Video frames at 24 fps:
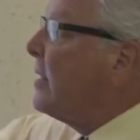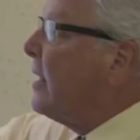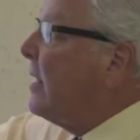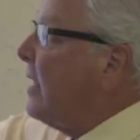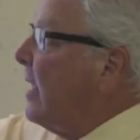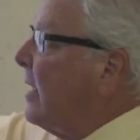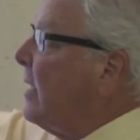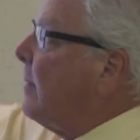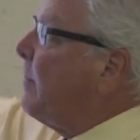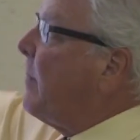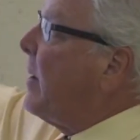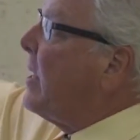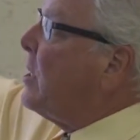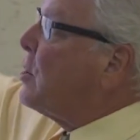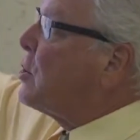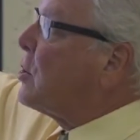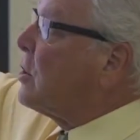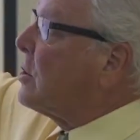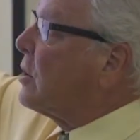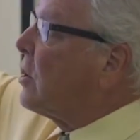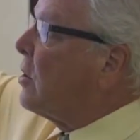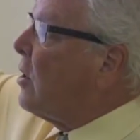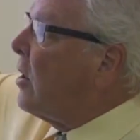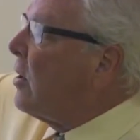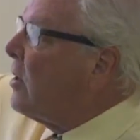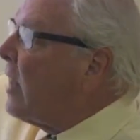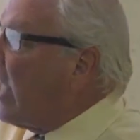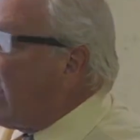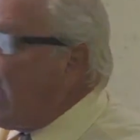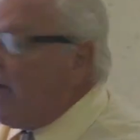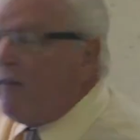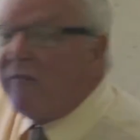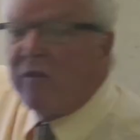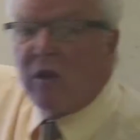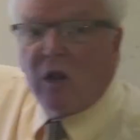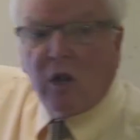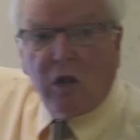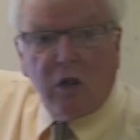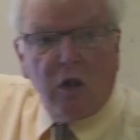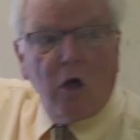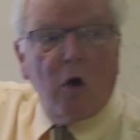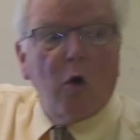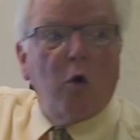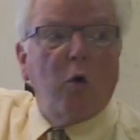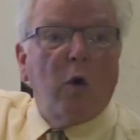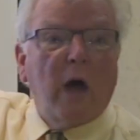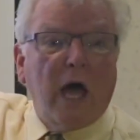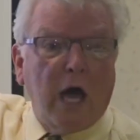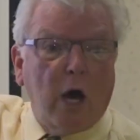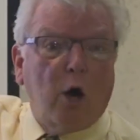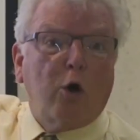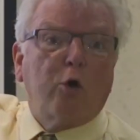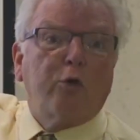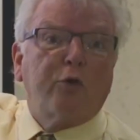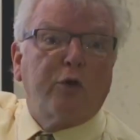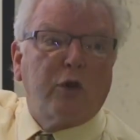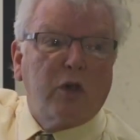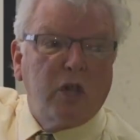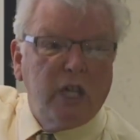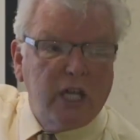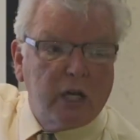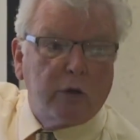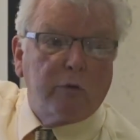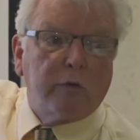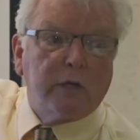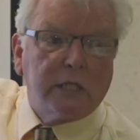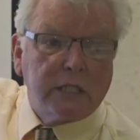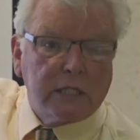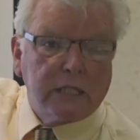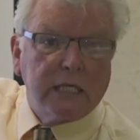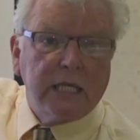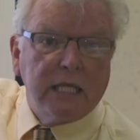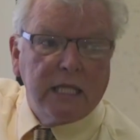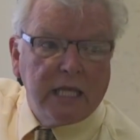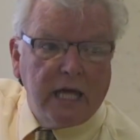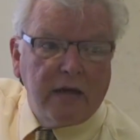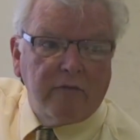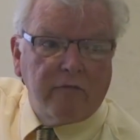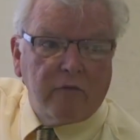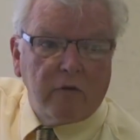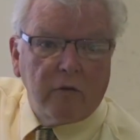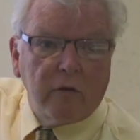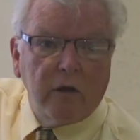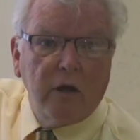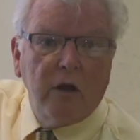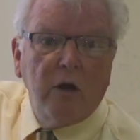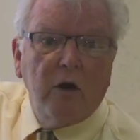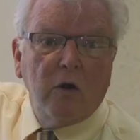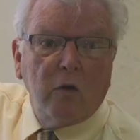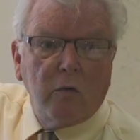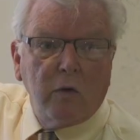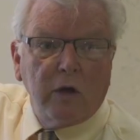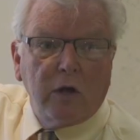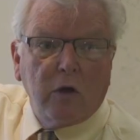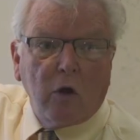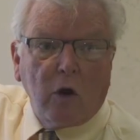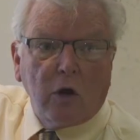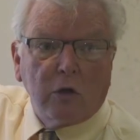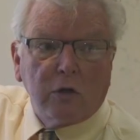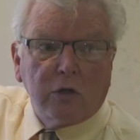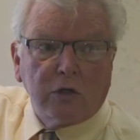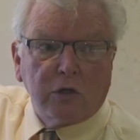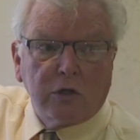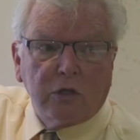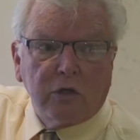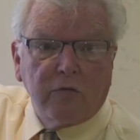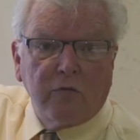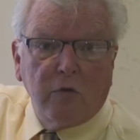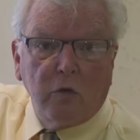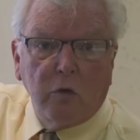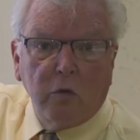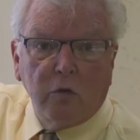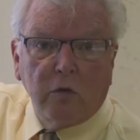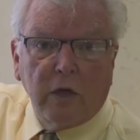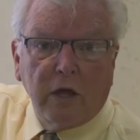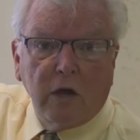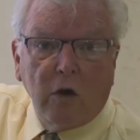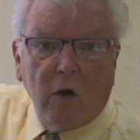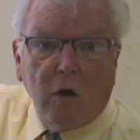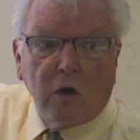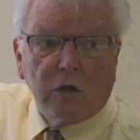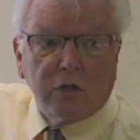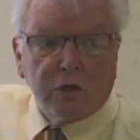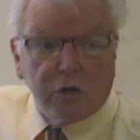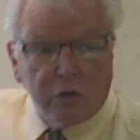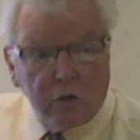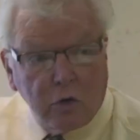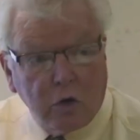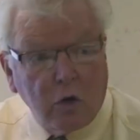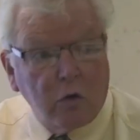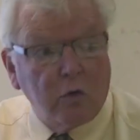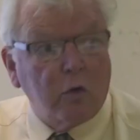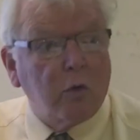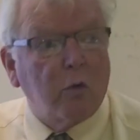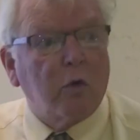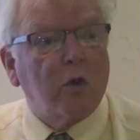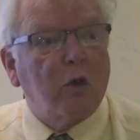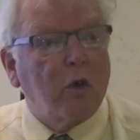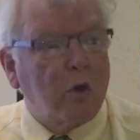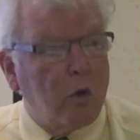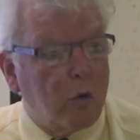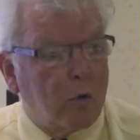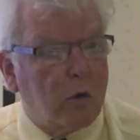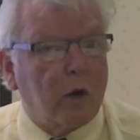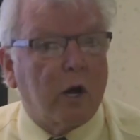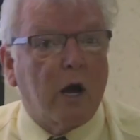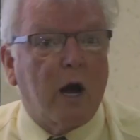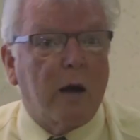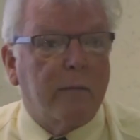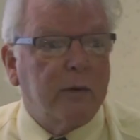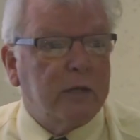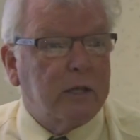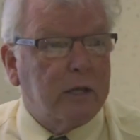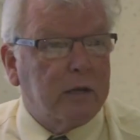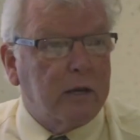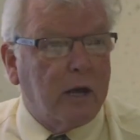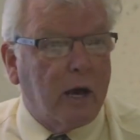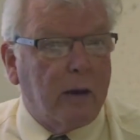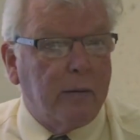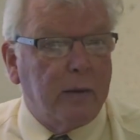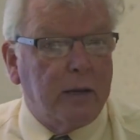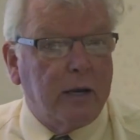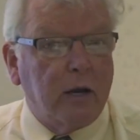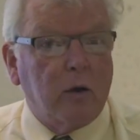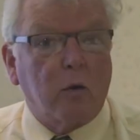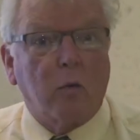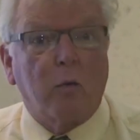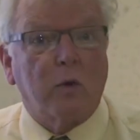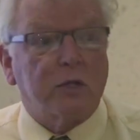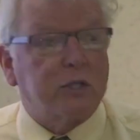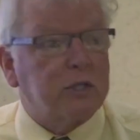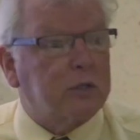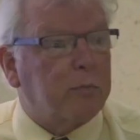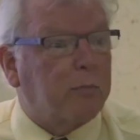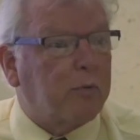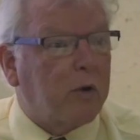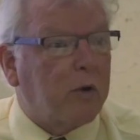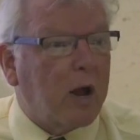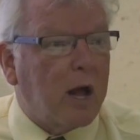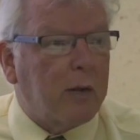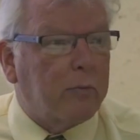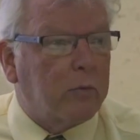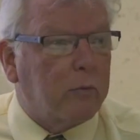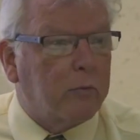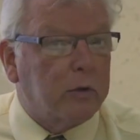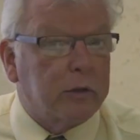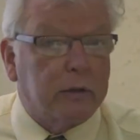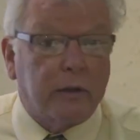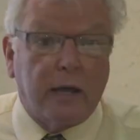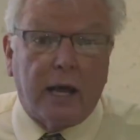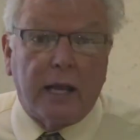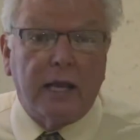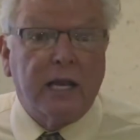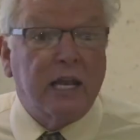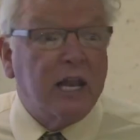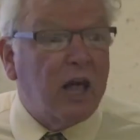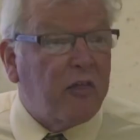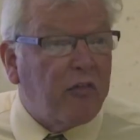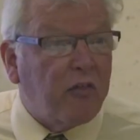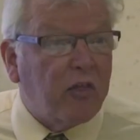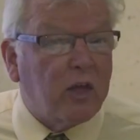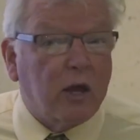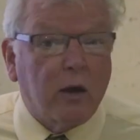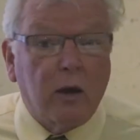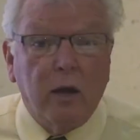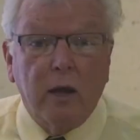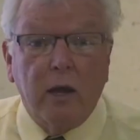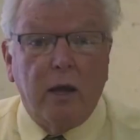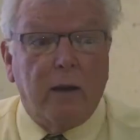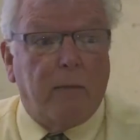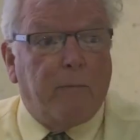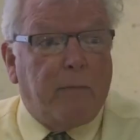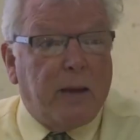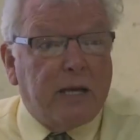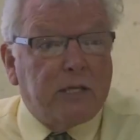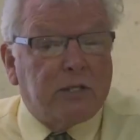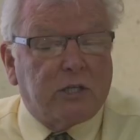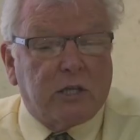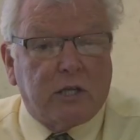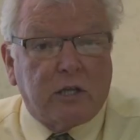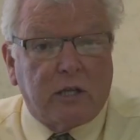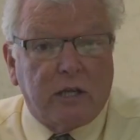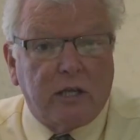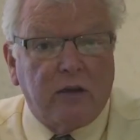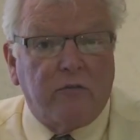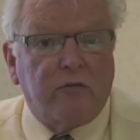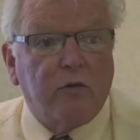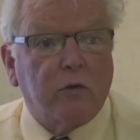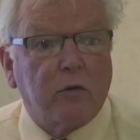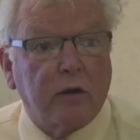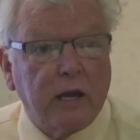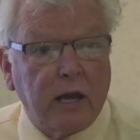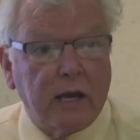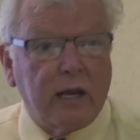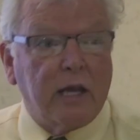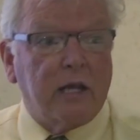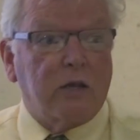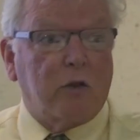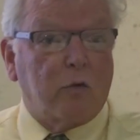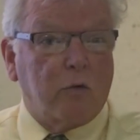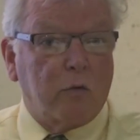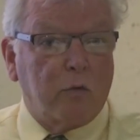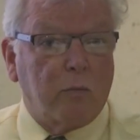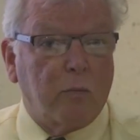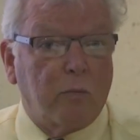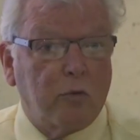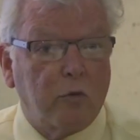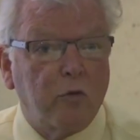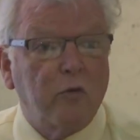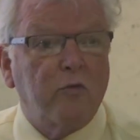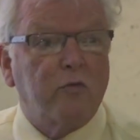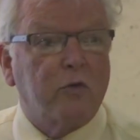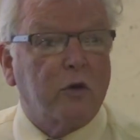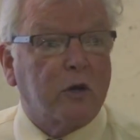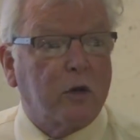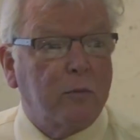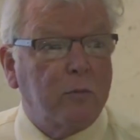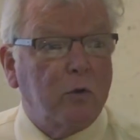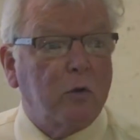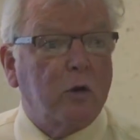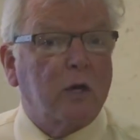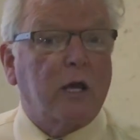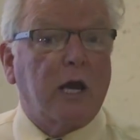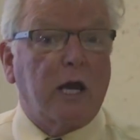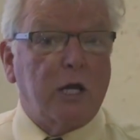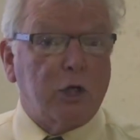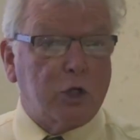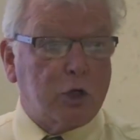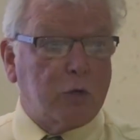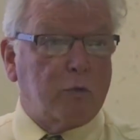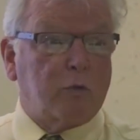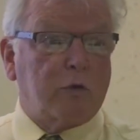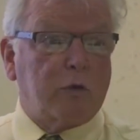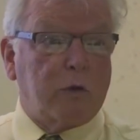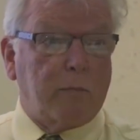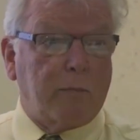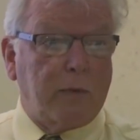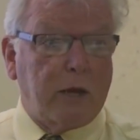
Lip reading: that any patient can have a low health literacy level regardless of who they are. So you go to a lower common denominator. What's the problem with that? Nothing, basically, if you're getting to improve the communication with the